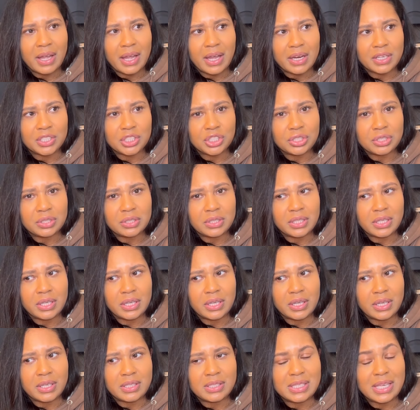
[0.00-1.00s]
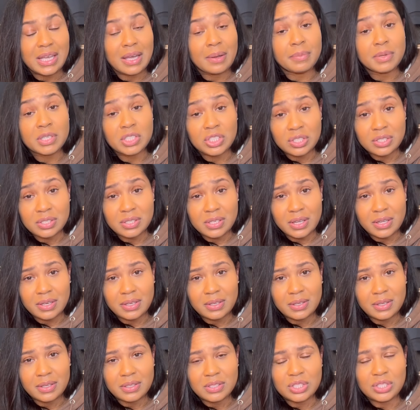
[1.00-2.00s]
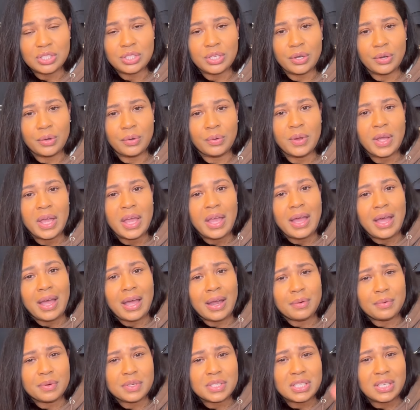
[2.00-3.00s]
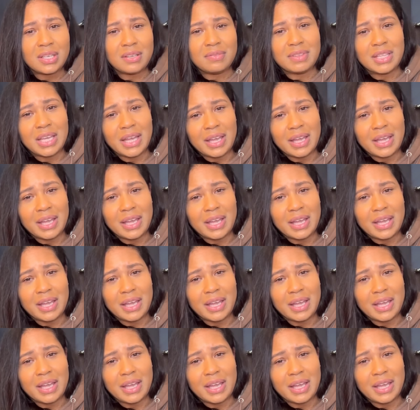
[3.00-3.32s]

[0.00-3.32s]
actually damages it. So I received the